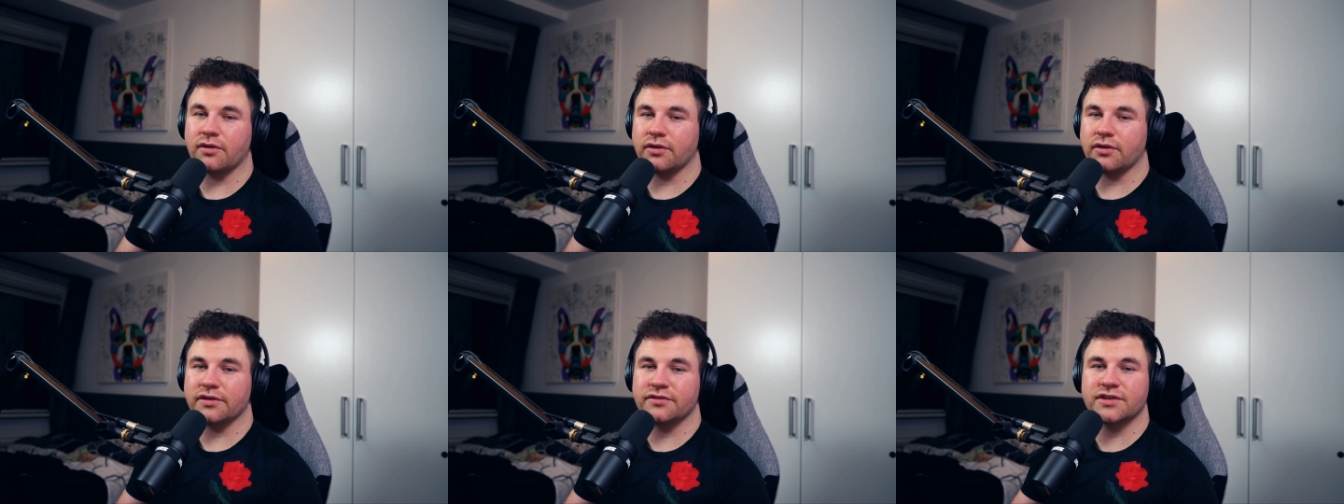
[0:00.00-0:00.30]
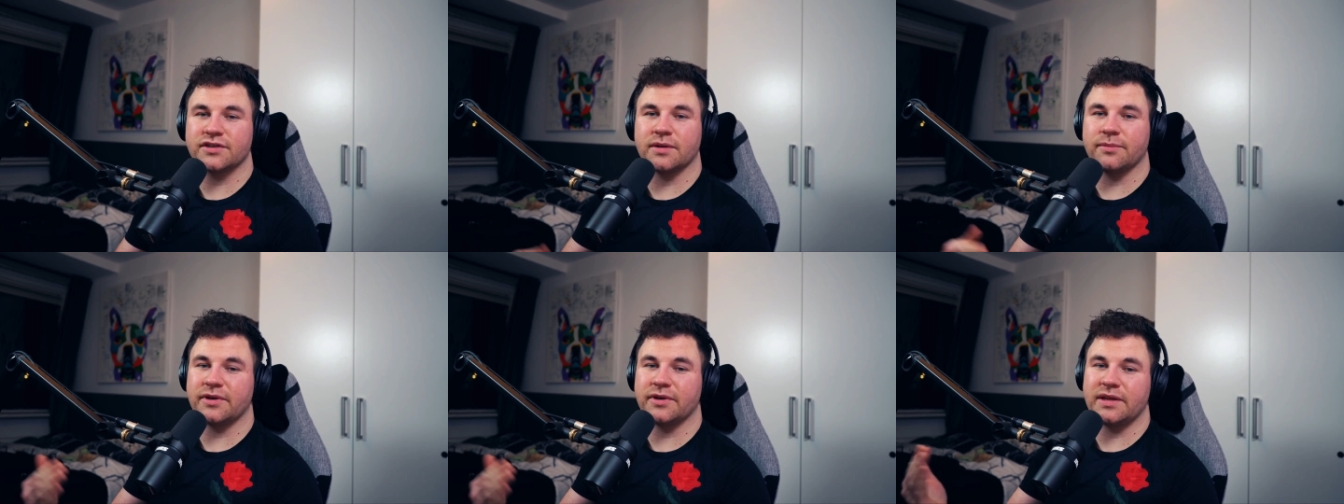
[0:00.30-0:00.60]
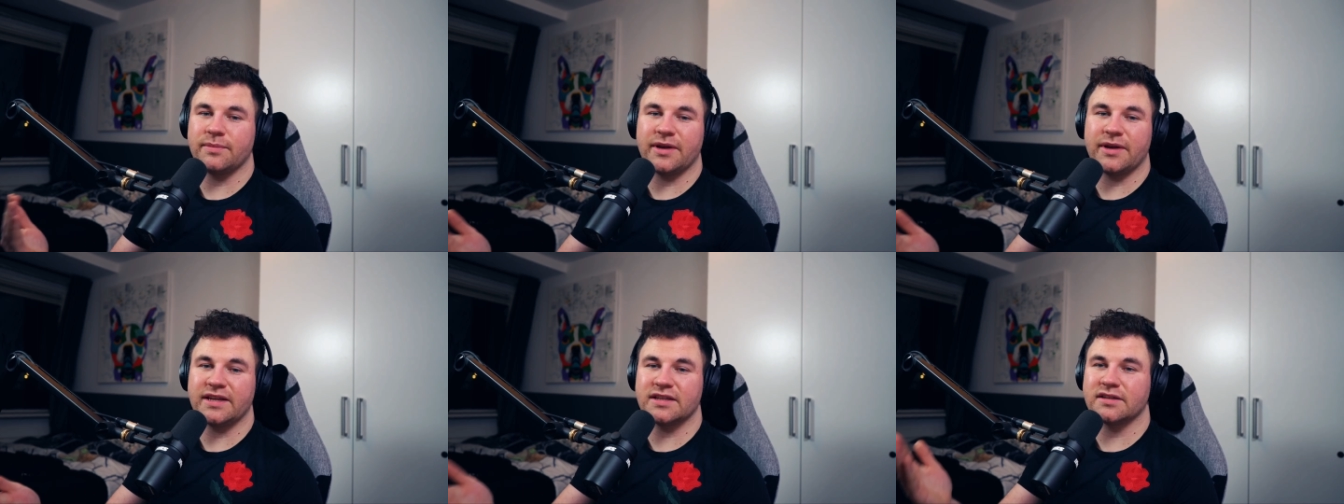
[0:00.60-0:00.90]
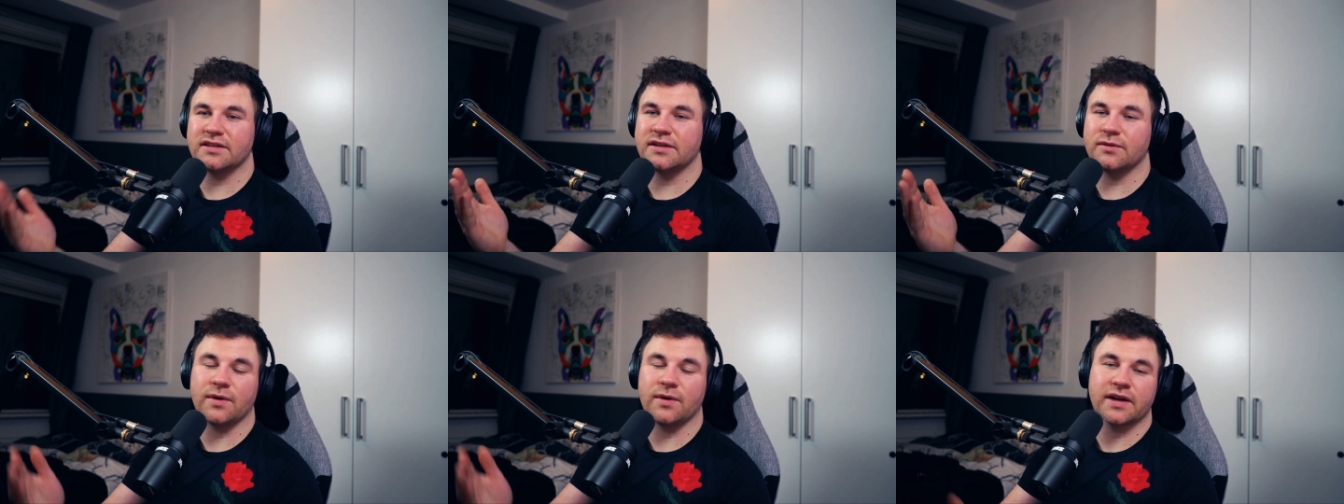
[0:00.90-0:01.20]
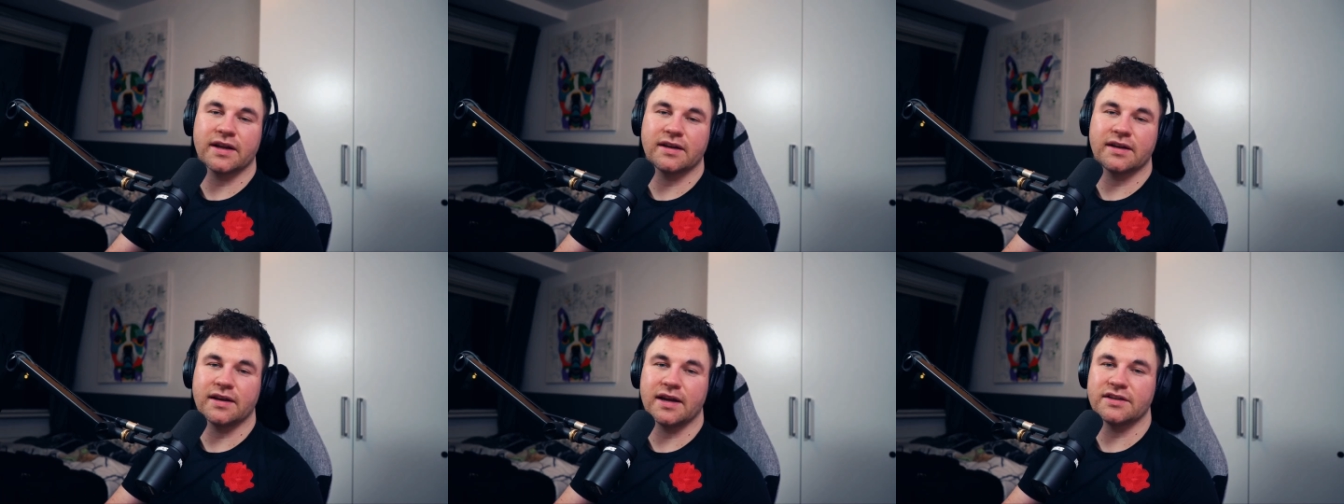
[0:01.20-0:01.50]
or if somebody basically
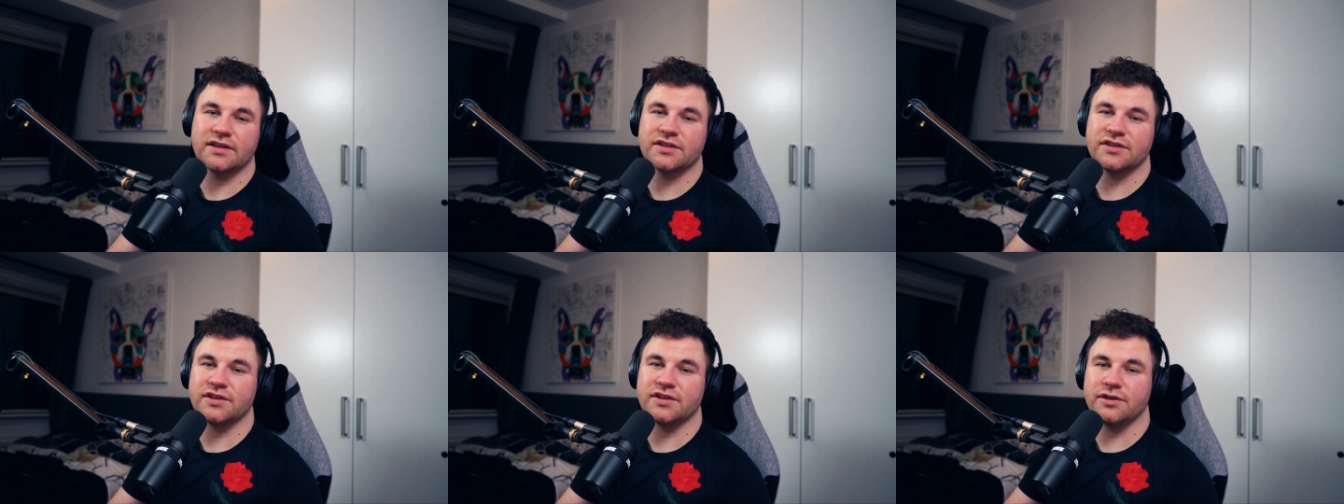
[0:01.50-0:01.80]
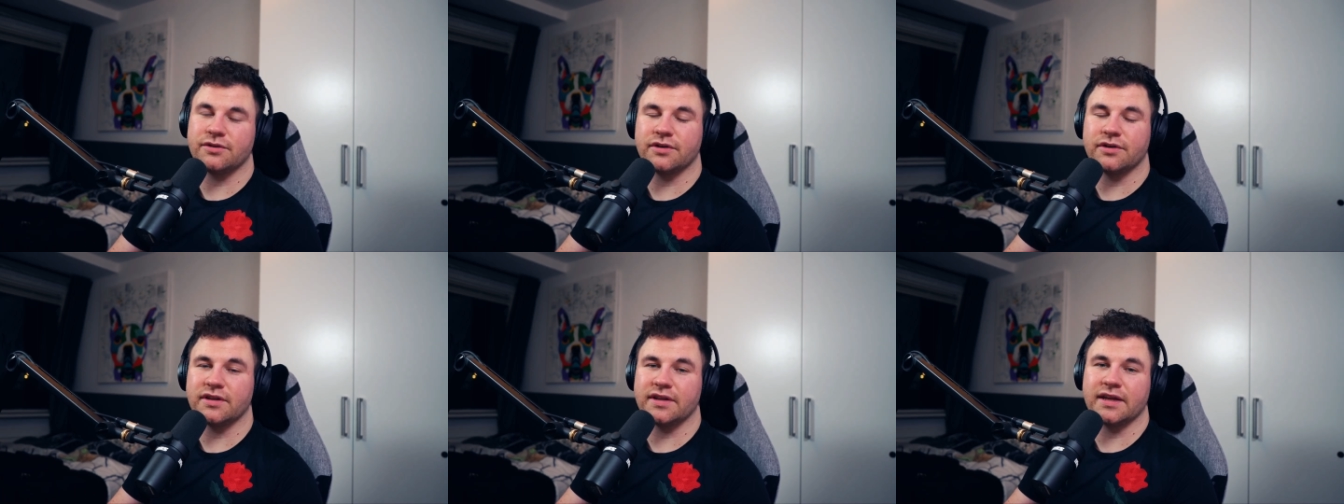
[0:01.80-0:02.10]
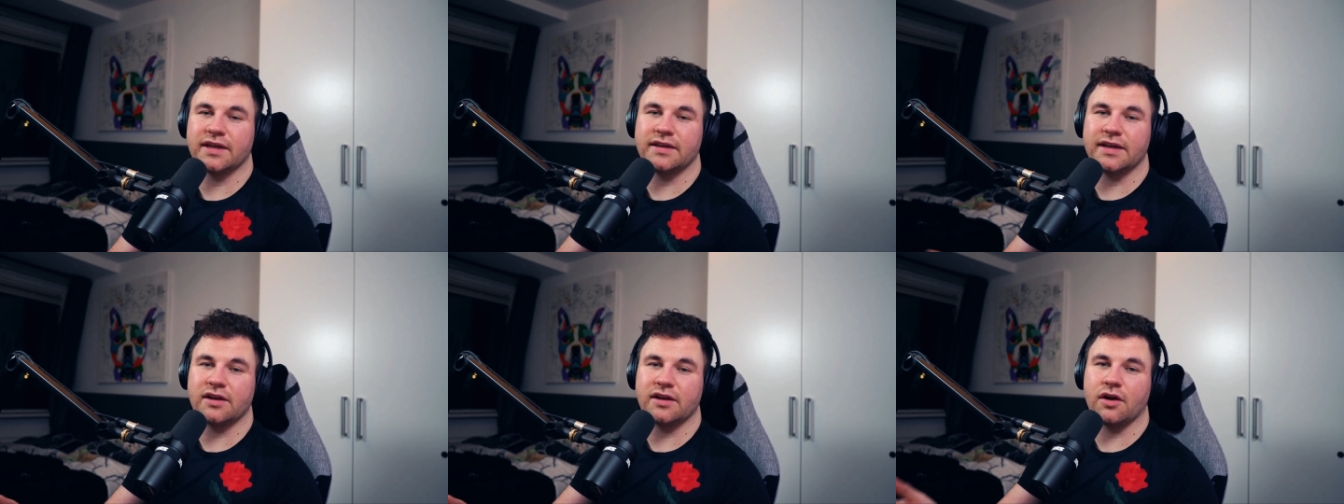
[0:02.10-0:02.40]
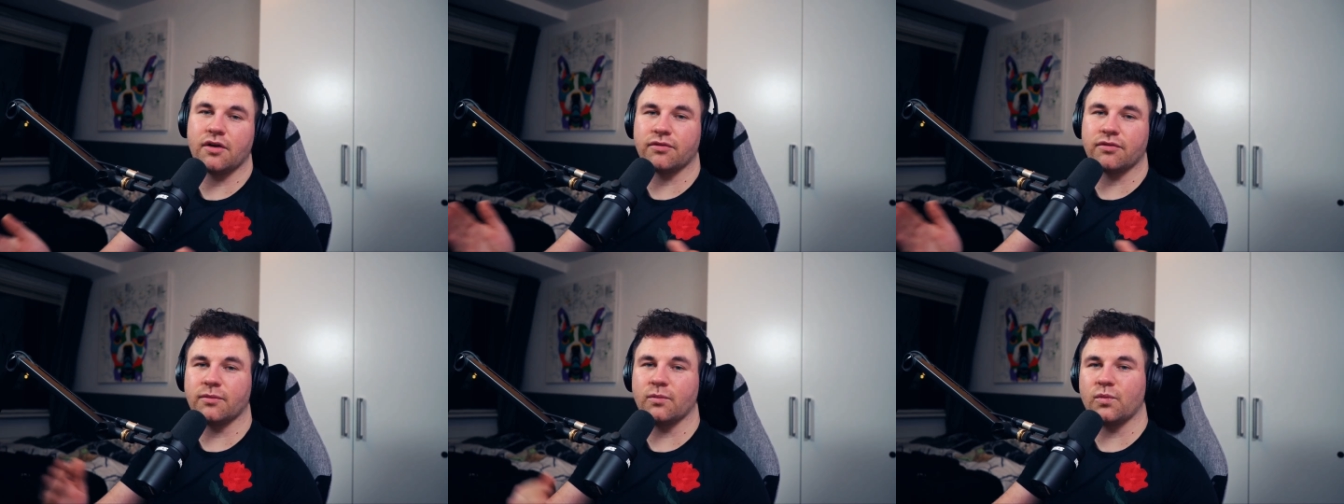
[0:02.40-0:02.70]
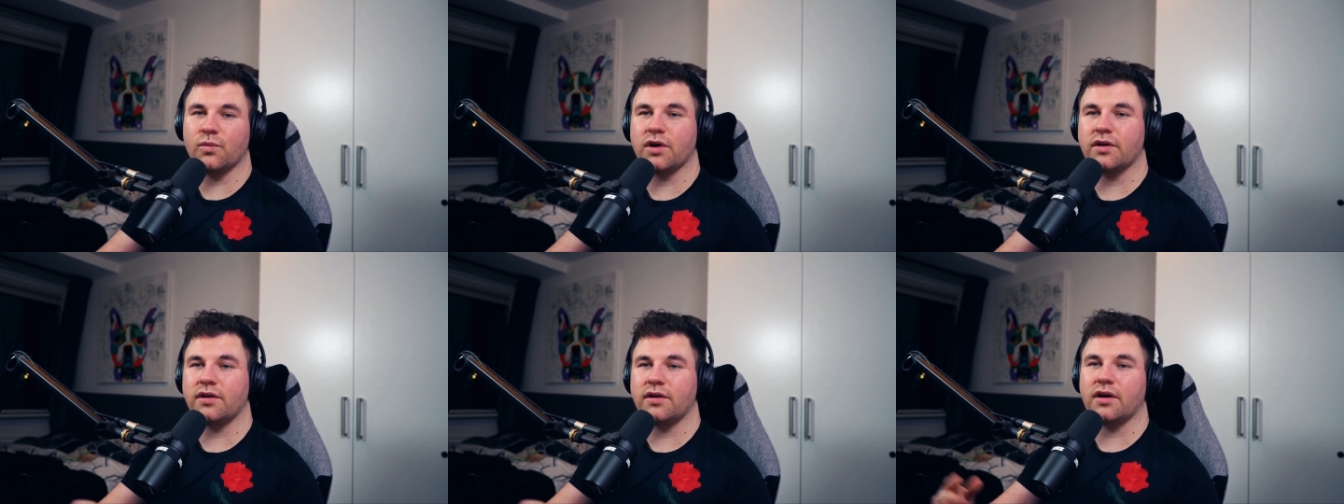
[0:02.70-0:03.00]
recognizes you and then they go
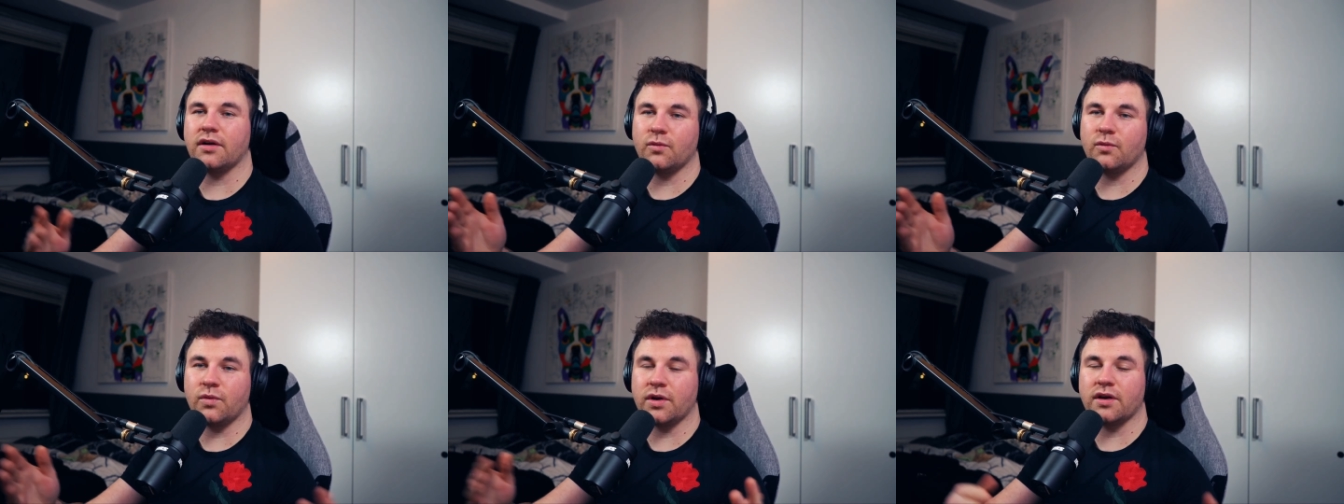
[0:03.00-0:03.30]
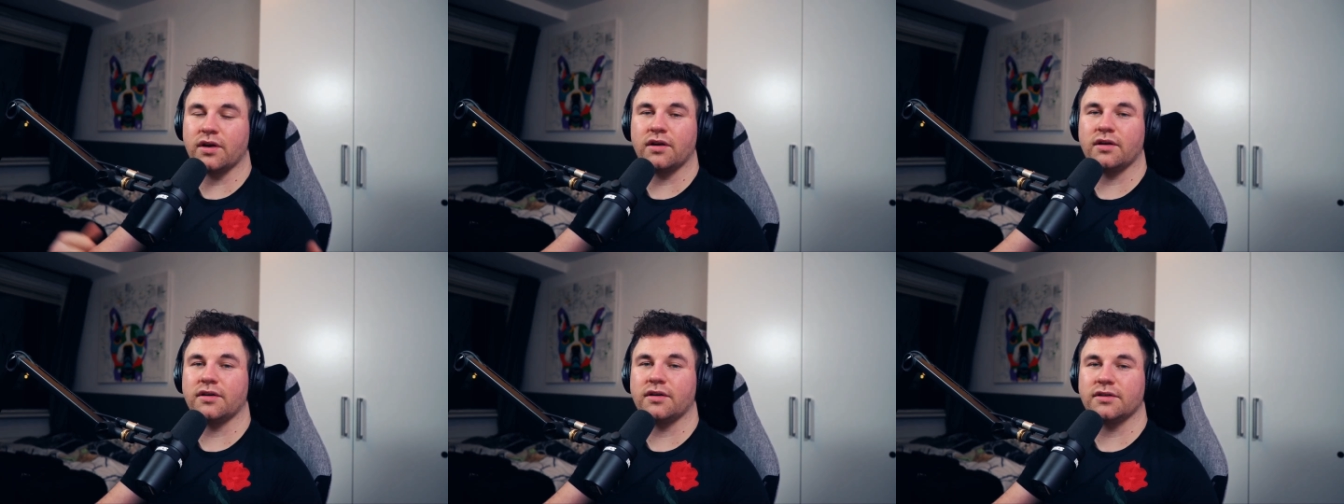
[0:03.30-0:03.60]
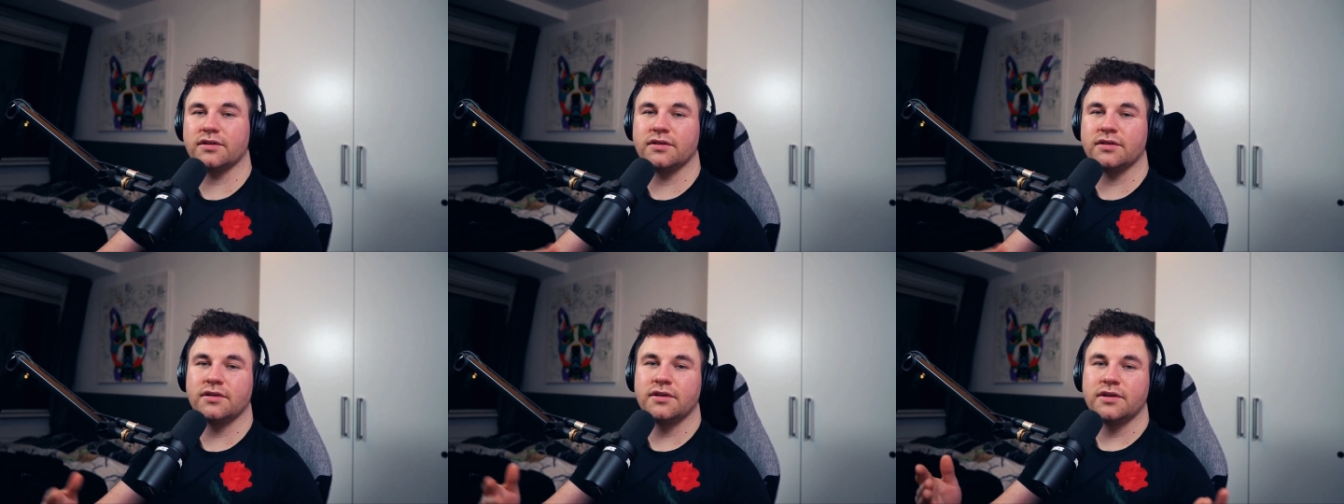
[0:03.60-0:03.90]
from one other